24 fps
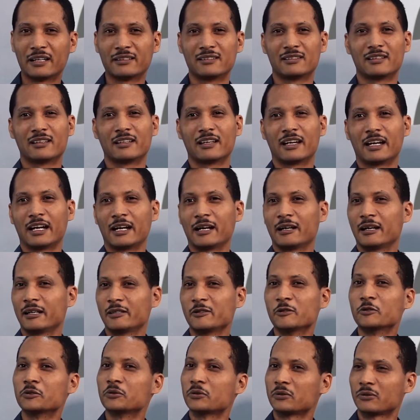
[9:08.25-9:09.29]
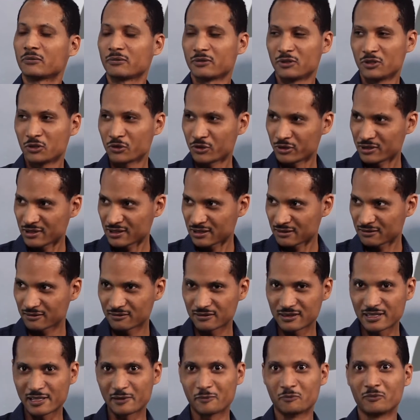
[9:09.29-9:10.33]
and I don't know, you could
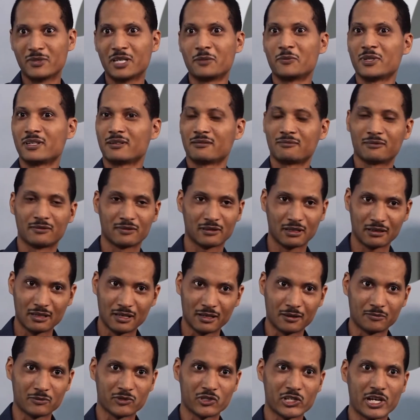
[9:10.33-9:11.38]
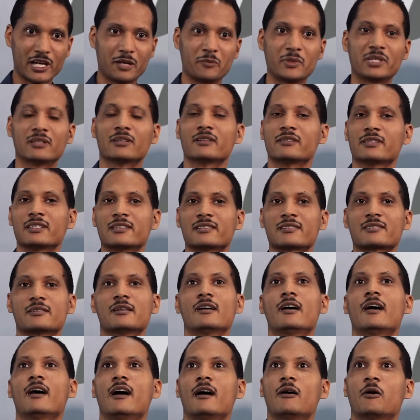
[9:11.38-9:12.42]
maybe chime in on this.
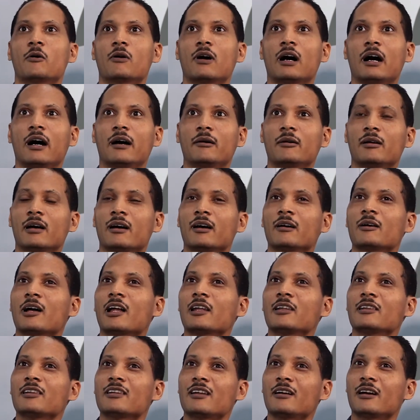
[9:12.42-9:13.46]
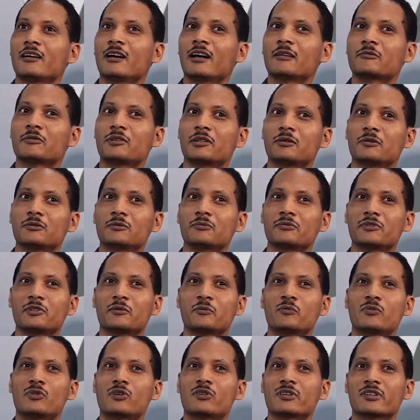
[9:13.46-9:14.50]
The
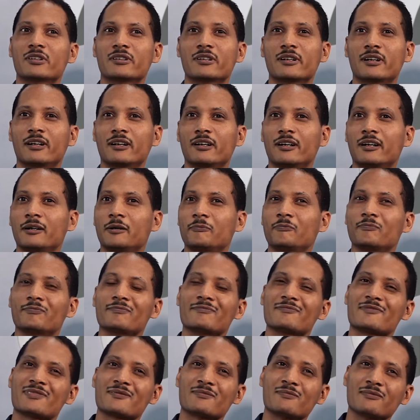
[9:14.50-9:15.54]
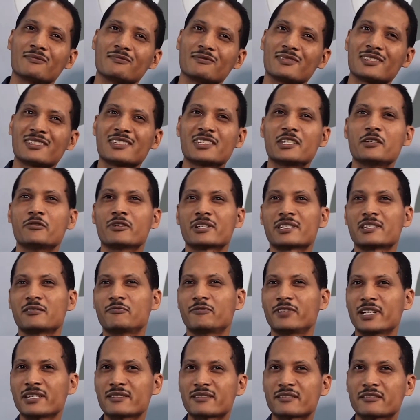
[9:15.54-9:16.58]
more serious
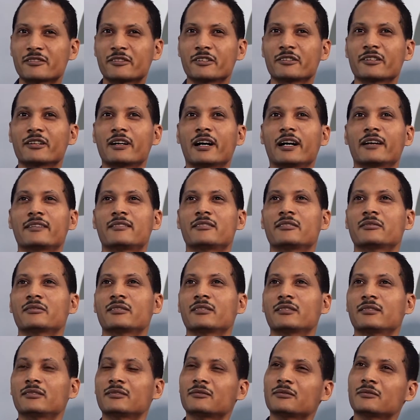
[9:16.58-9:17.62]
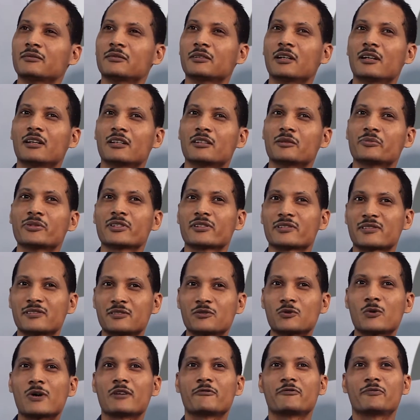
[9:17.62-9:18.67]
investor and the
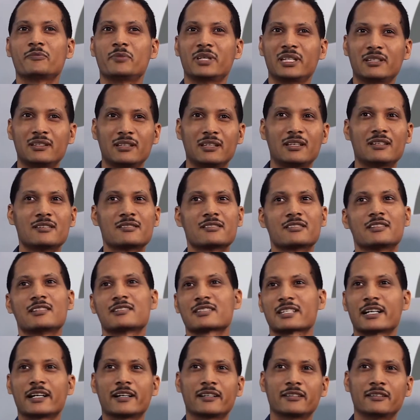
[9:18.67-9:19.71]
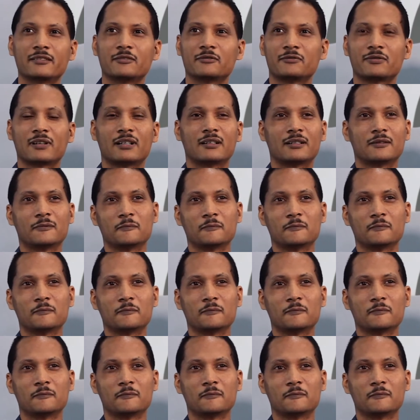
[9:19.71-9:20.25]
person who have been into this kind of